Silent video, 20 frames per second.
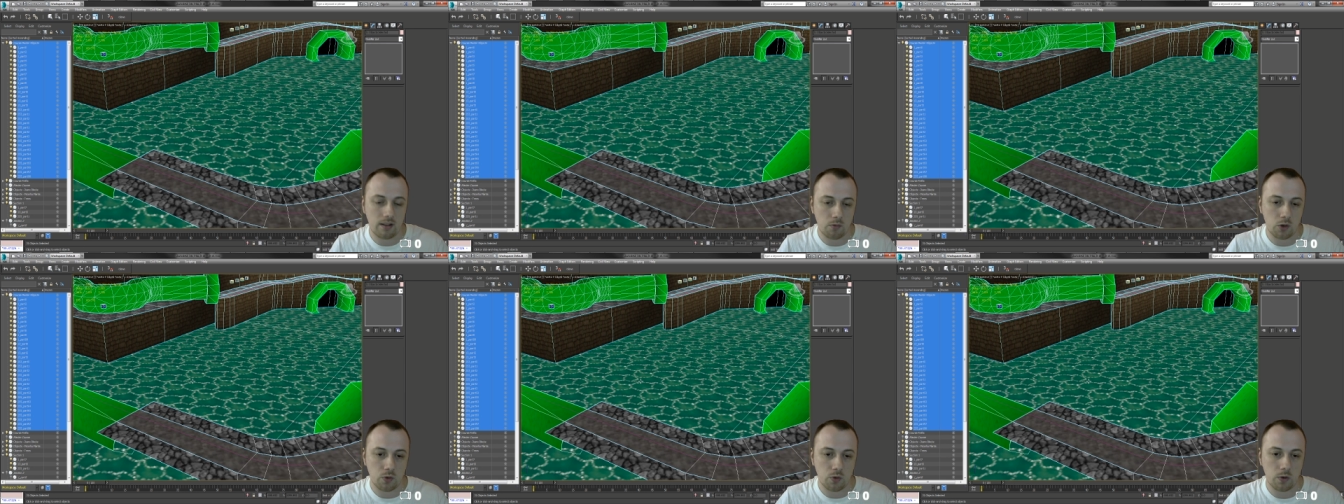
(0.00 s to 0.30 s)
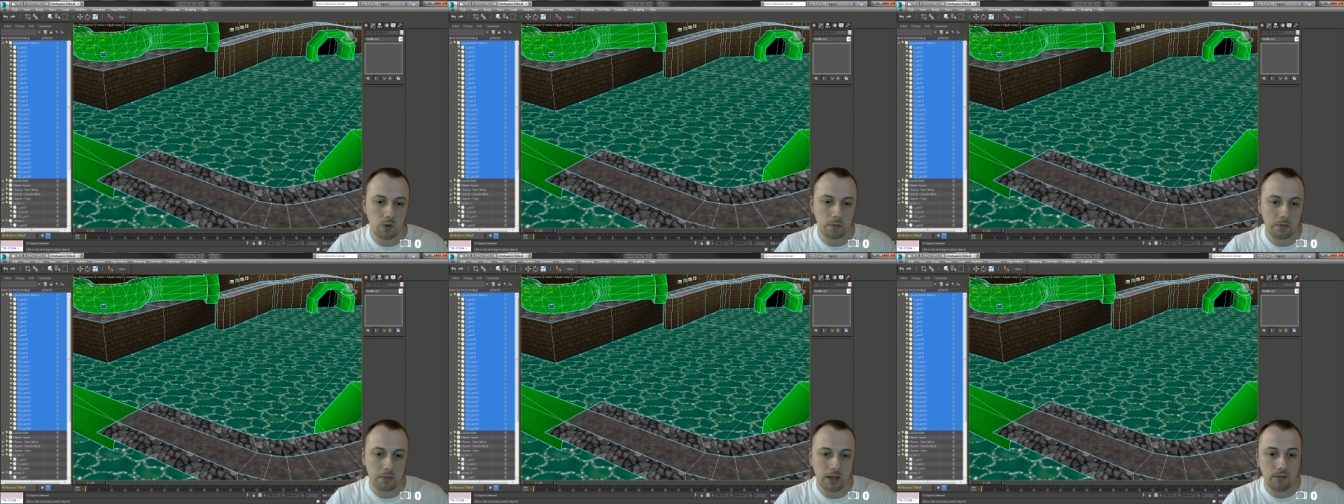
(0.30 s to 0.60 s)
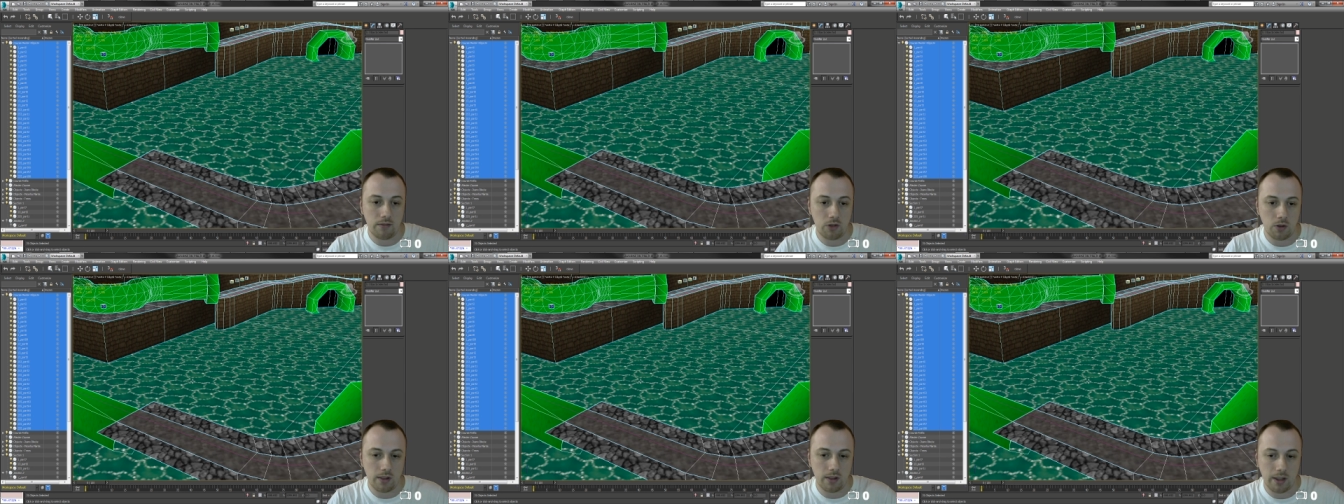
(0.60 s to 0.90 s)
which would
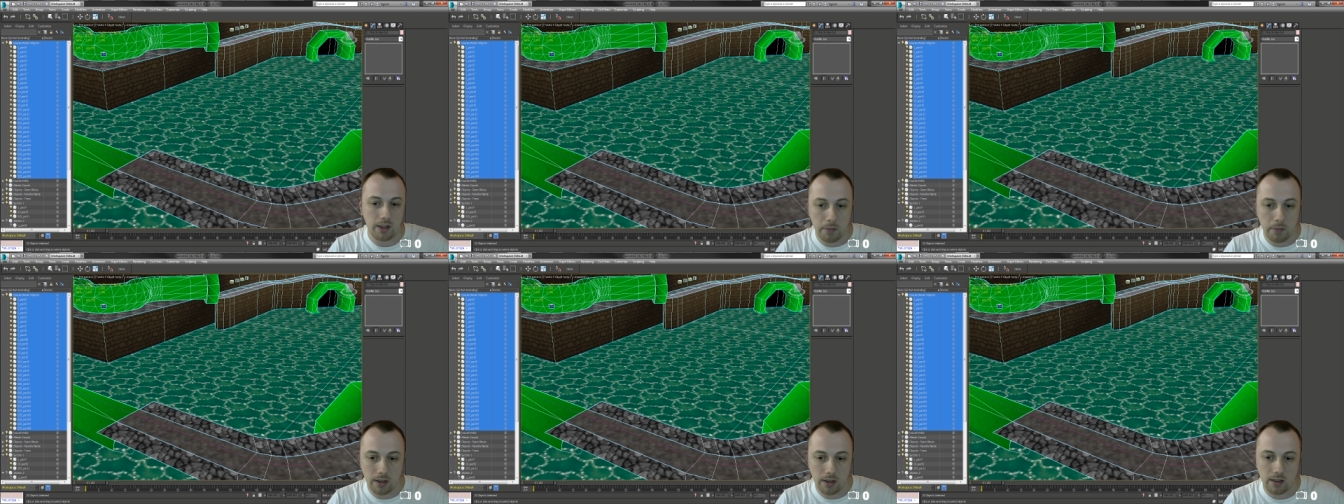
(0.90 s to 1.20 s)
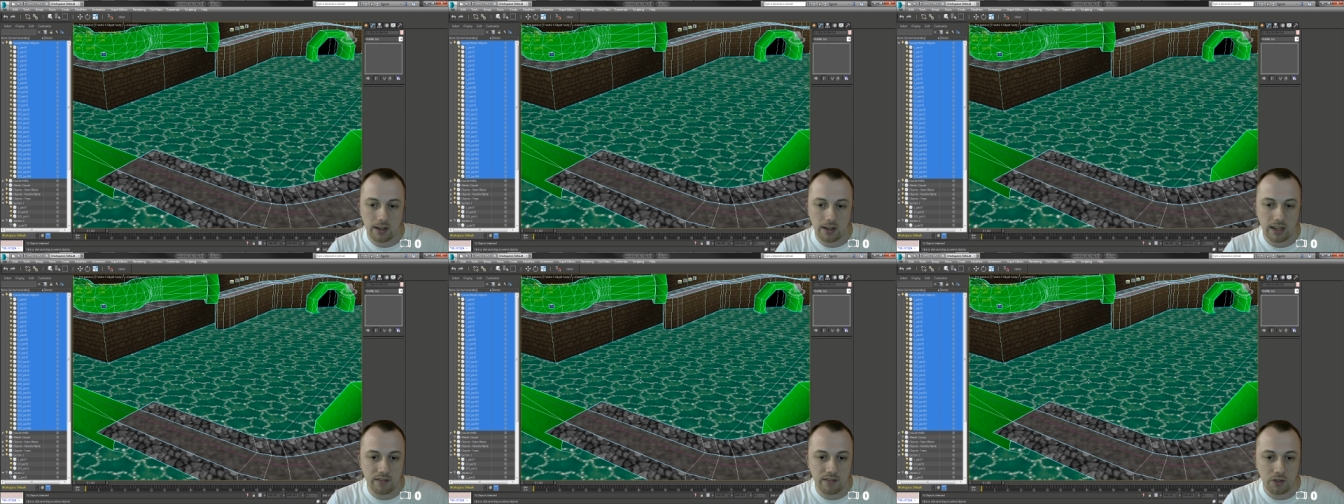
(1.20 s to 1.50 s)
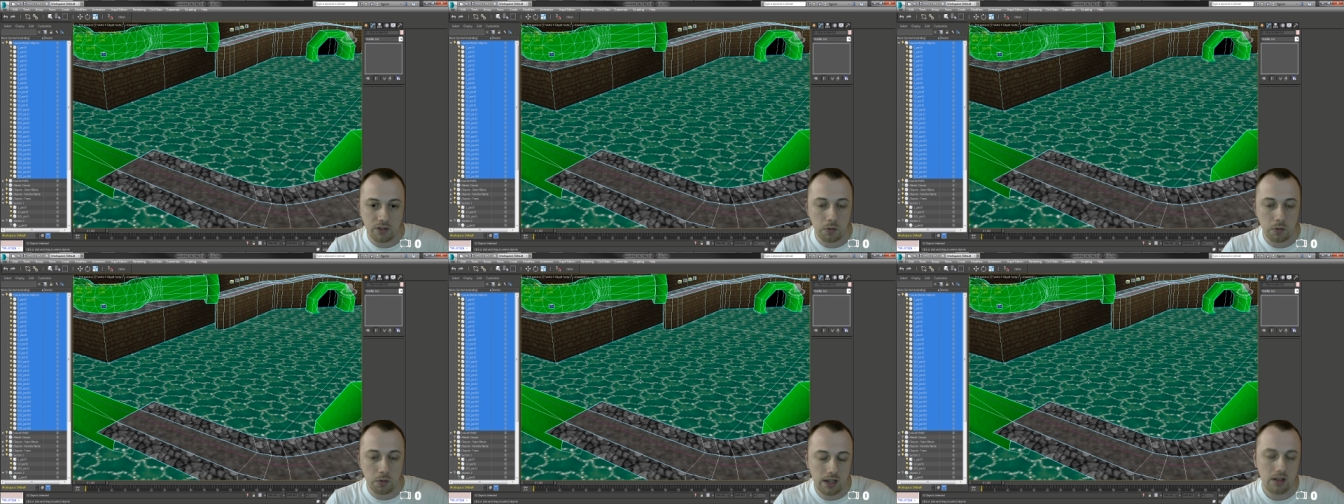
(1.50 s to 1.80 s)
give you the ability,
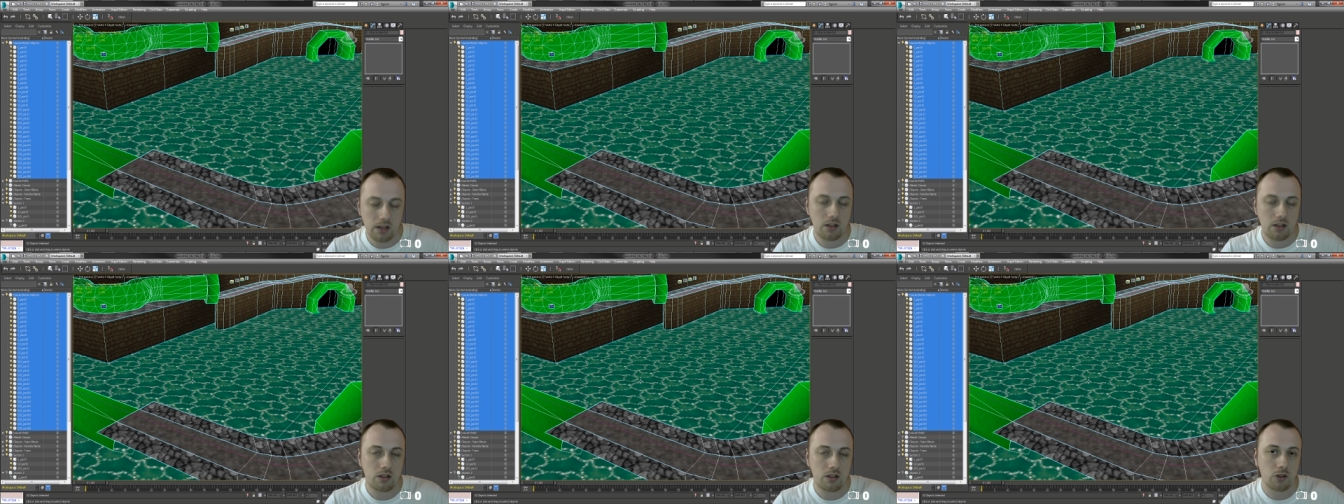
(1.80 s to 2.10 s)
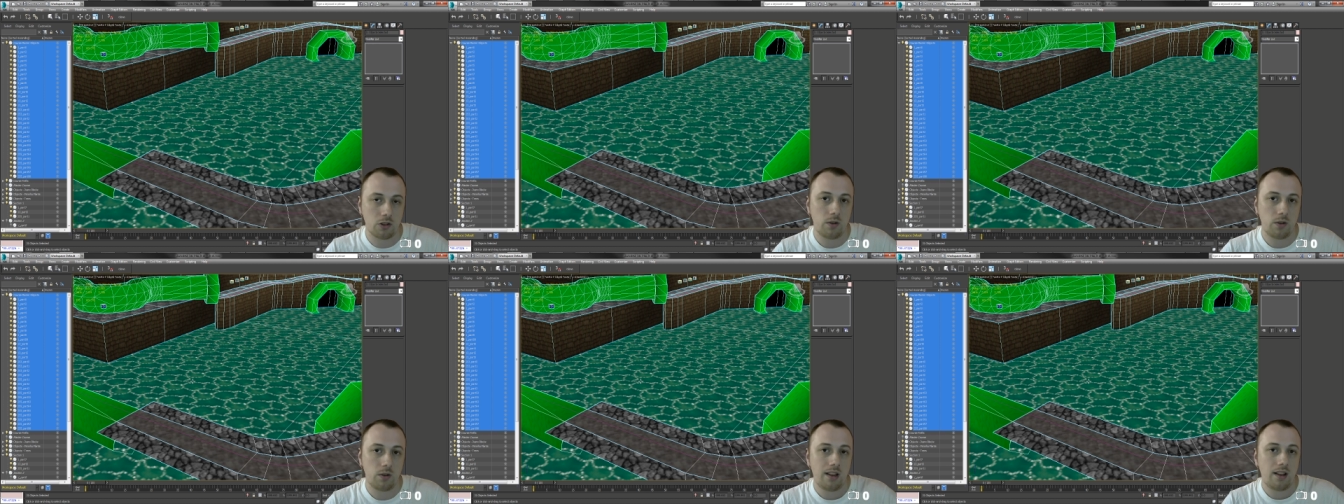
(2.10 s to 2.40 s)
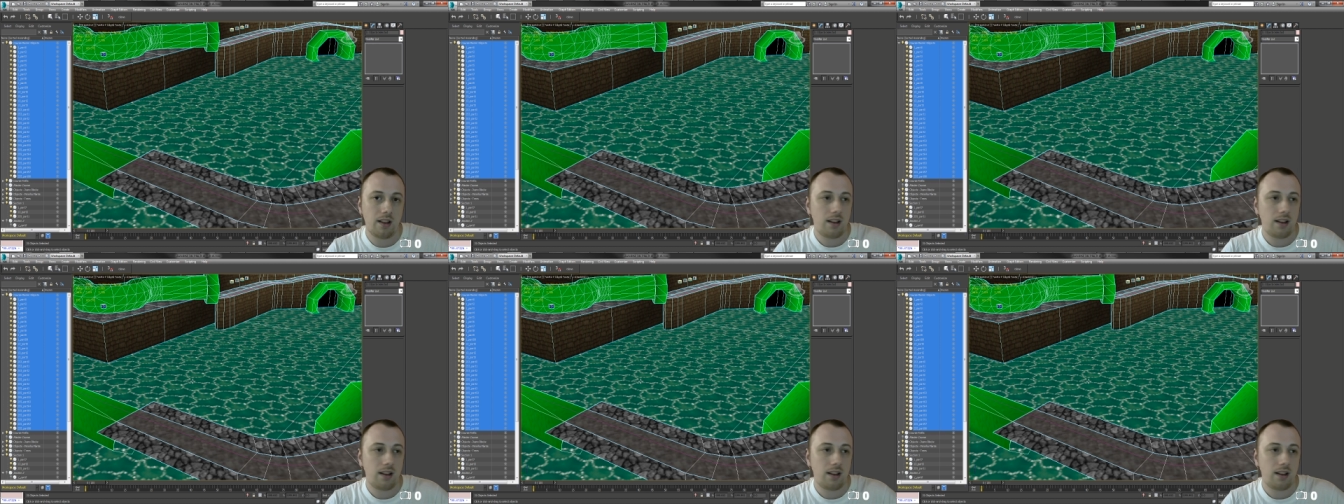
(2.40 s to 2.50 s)
if you needed to,